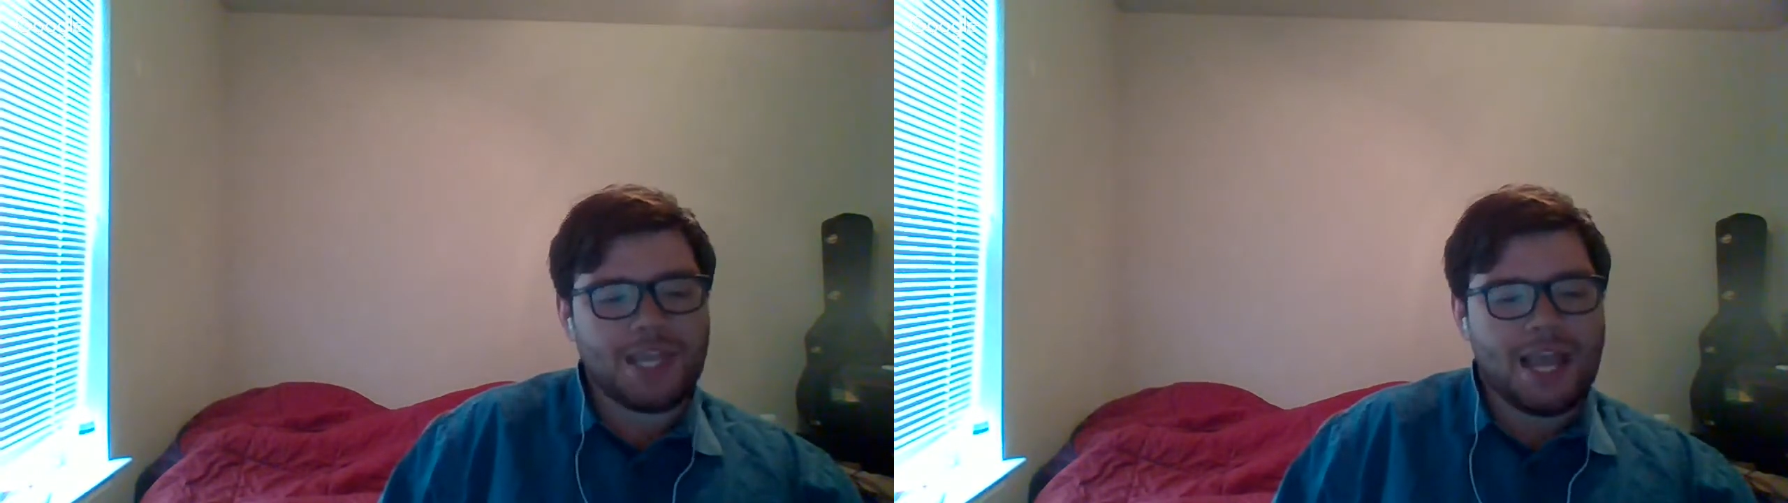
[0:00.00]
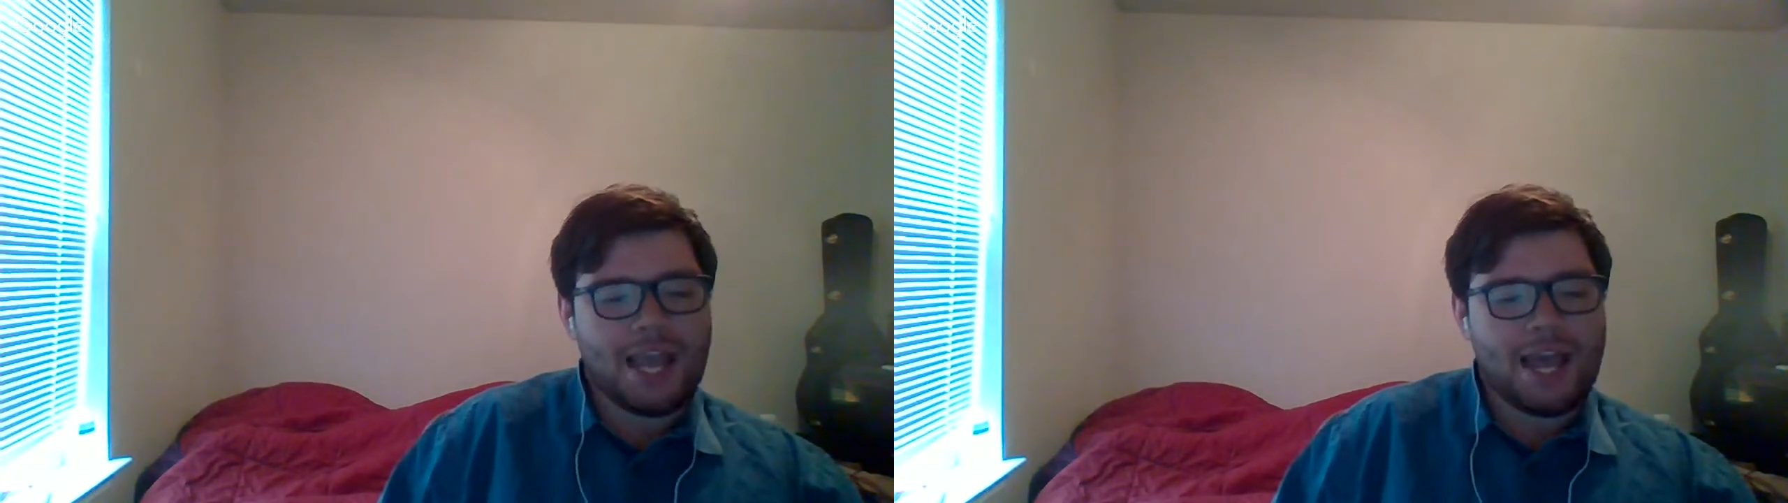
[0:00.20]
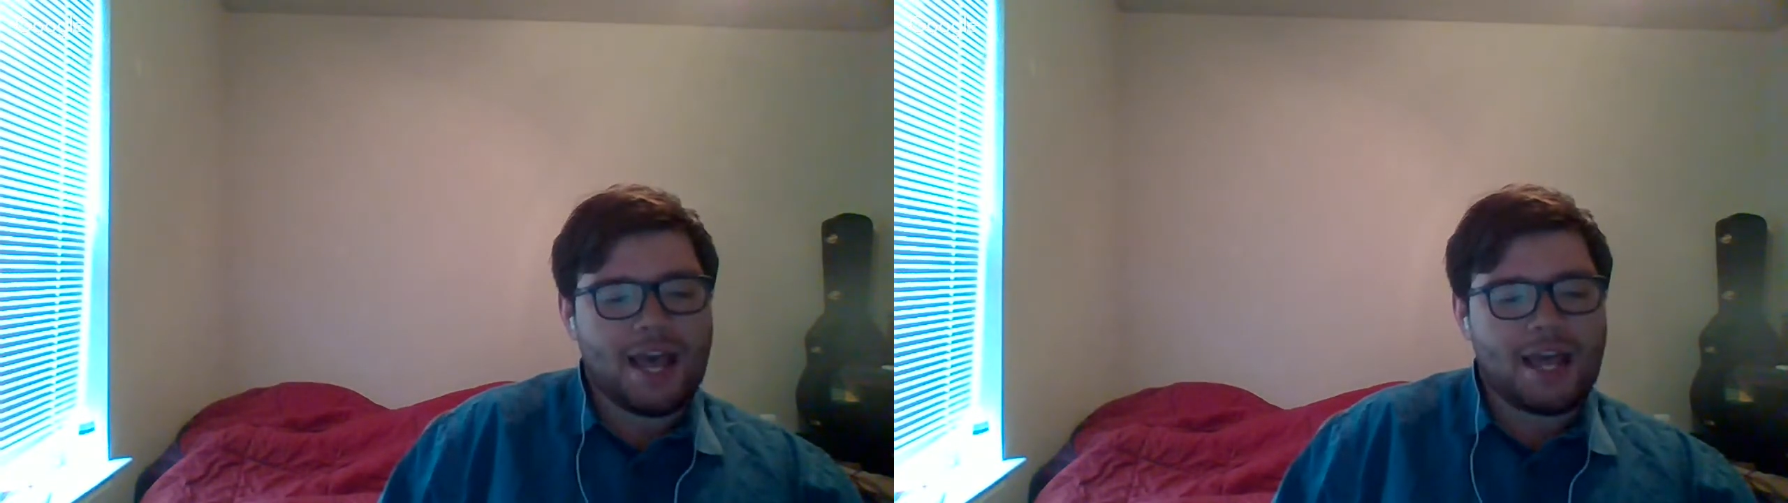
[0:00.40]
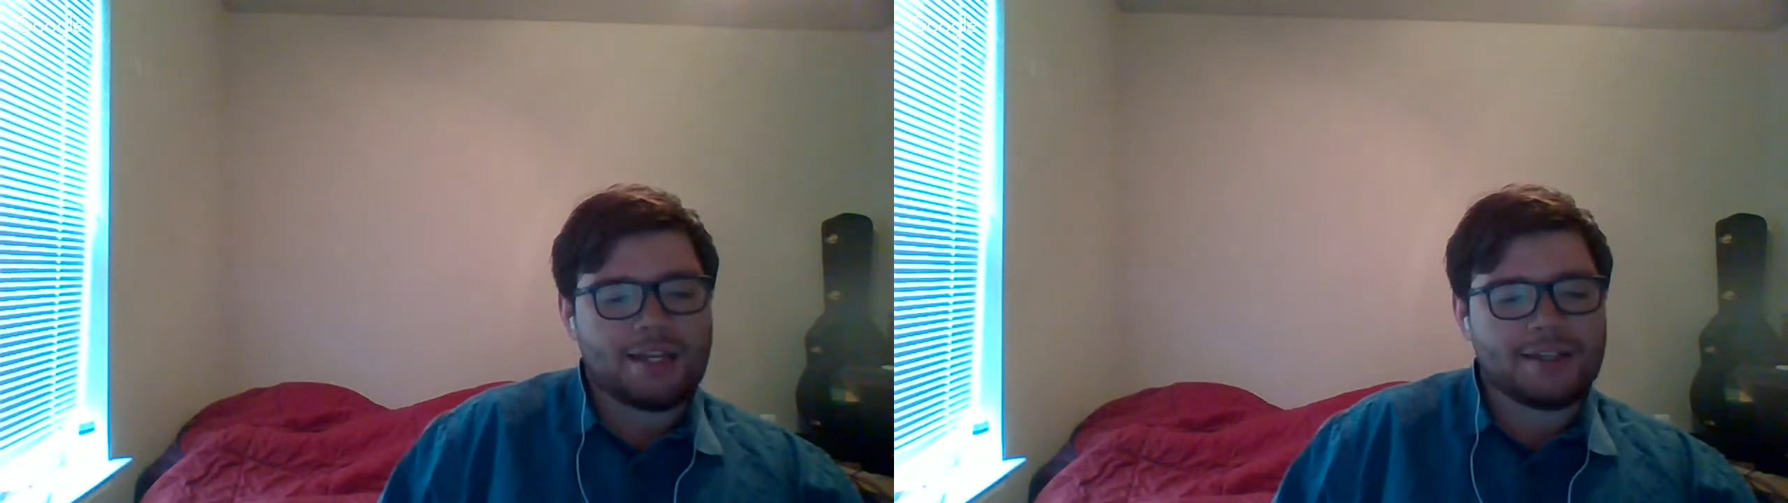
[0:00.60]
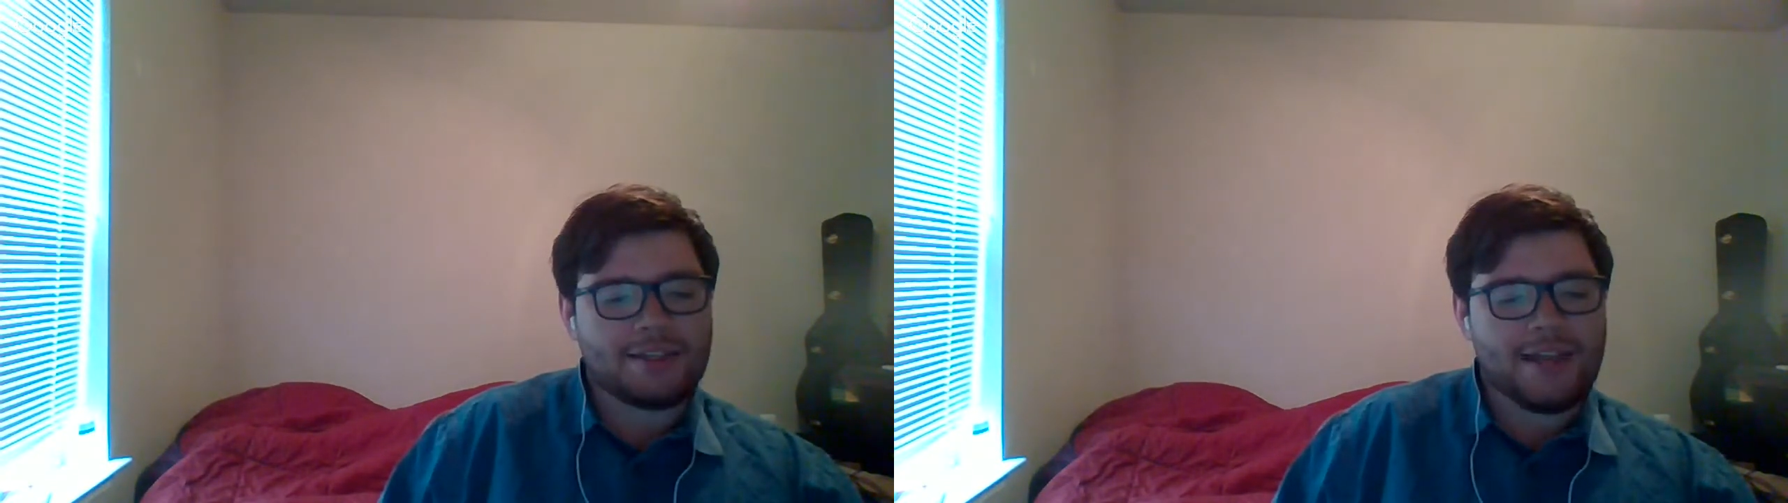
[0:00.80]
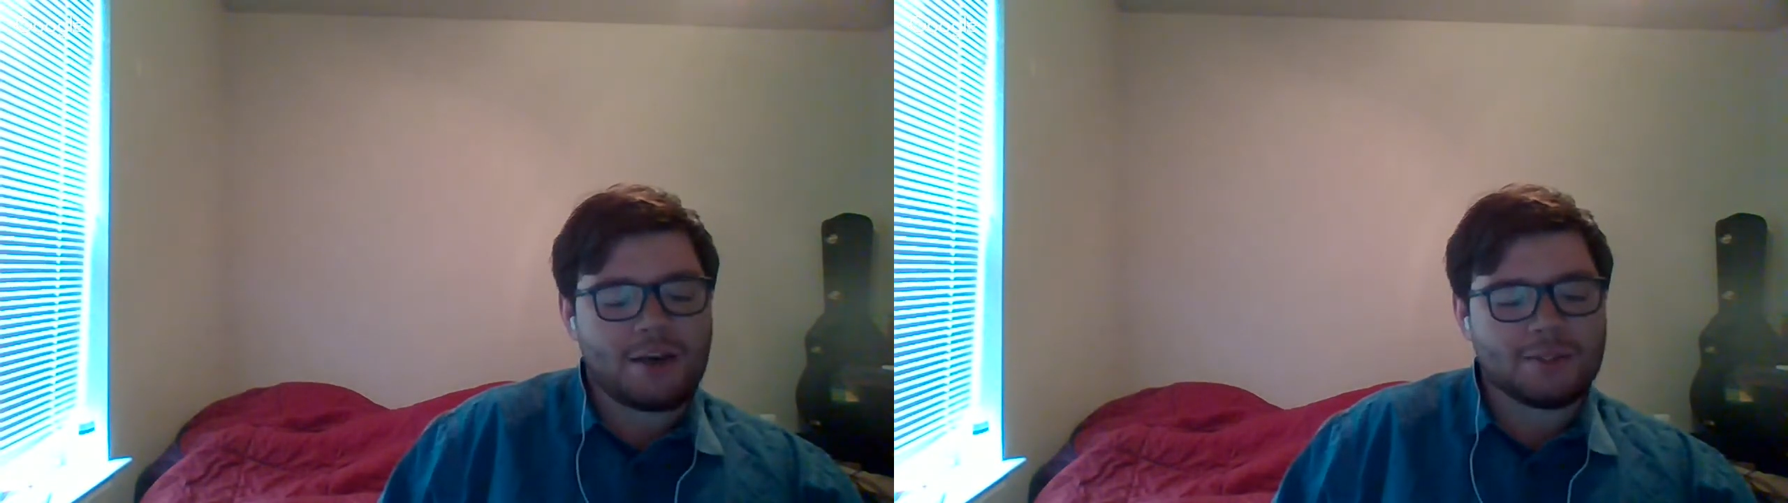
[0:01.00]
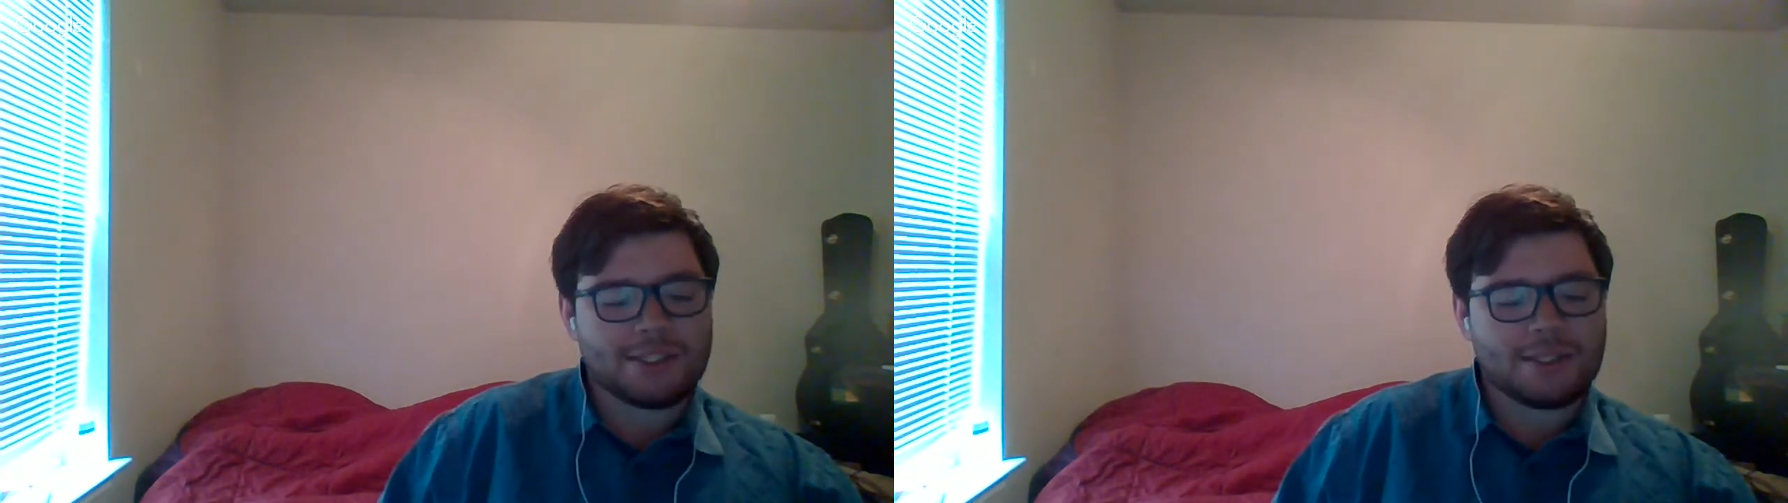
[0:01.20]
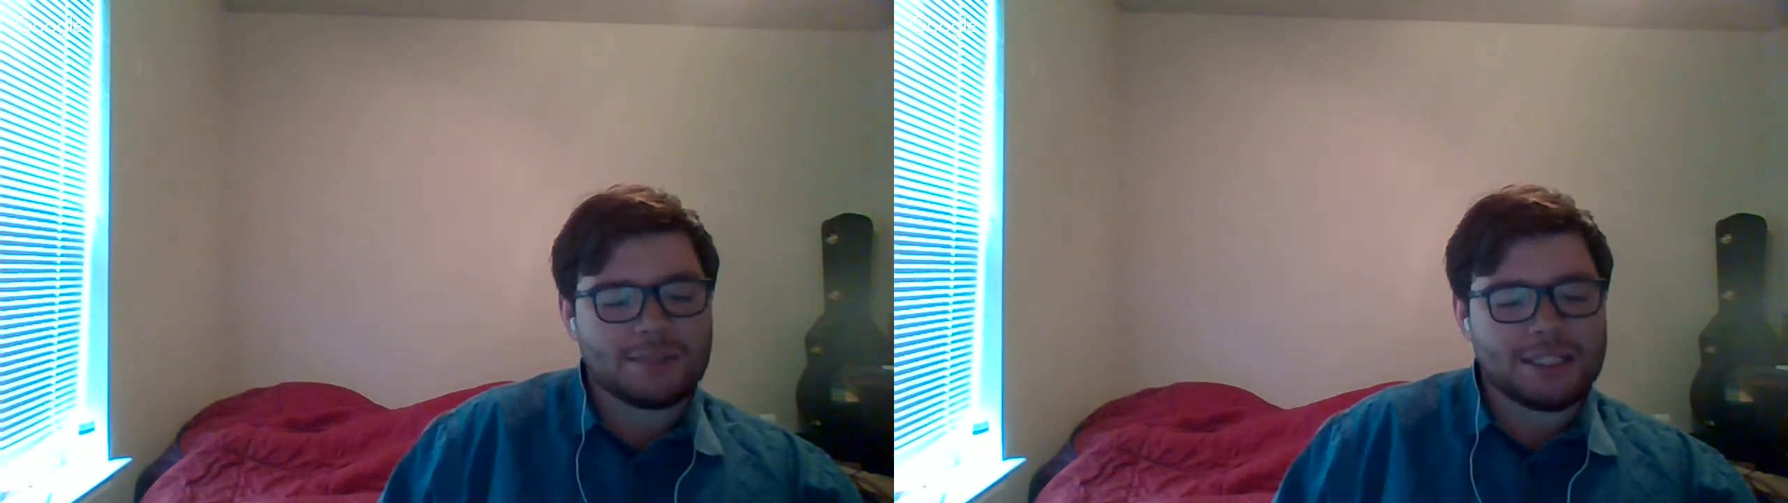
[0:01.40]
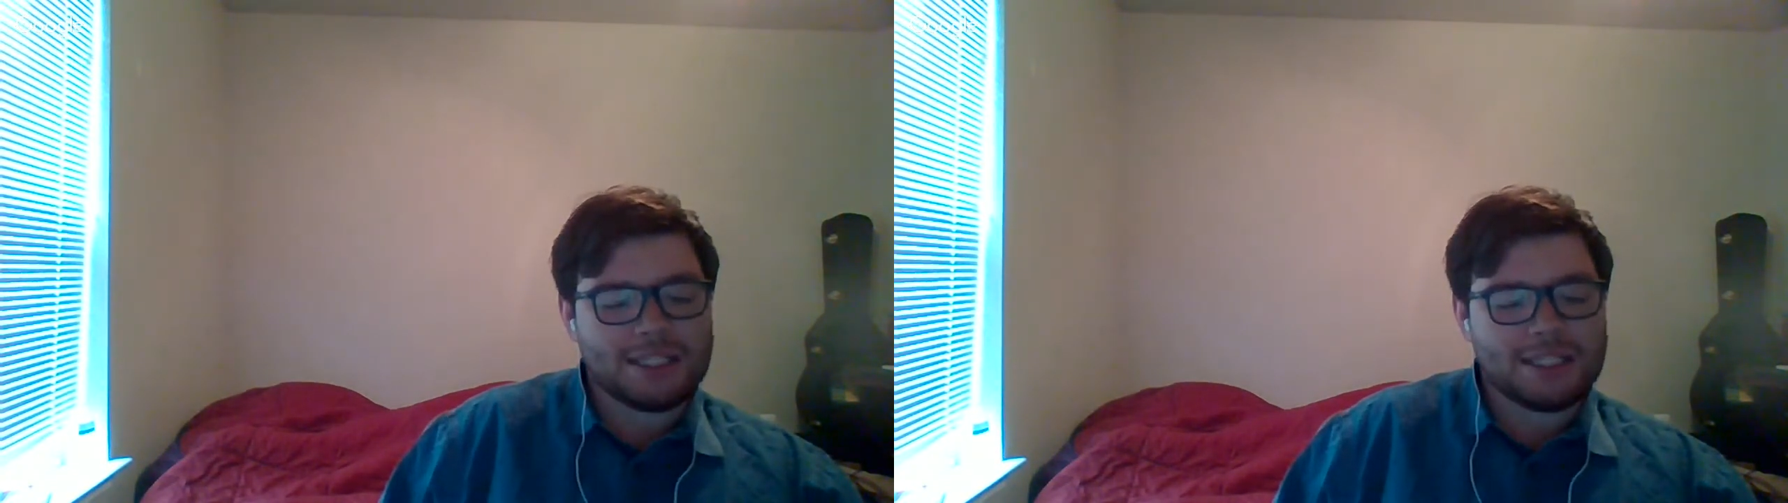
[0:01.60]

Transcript: And that was something